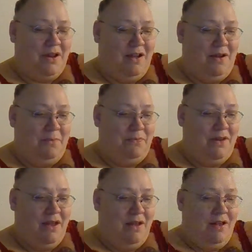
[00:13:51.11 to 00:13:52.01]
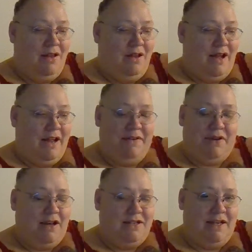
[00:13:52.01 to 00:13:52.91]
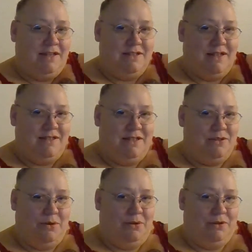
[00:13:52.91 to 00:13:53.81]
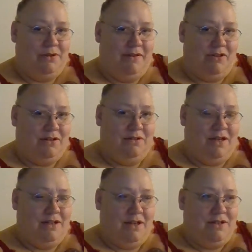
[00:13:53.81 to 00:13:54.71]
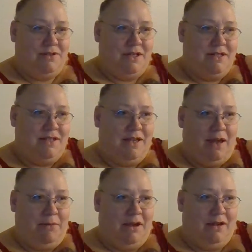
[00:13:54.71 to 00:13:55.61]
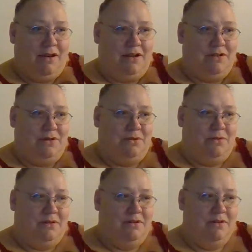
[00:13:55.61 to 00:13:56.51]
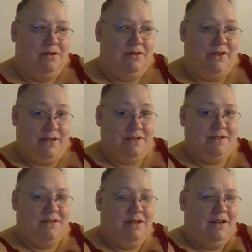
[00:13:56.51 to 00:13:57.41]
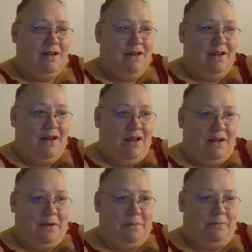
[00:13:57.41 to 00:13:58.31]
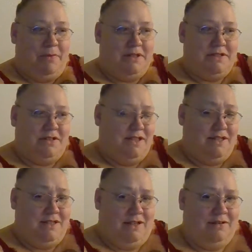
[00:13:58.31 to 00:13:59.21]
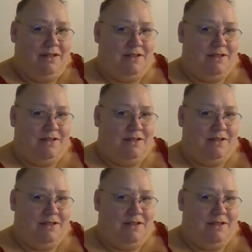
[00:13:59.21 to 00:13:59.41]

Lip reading: Um, I've kind of taken side seat to a whole new level. I do side seat gaming and I do this, but it's all side seat.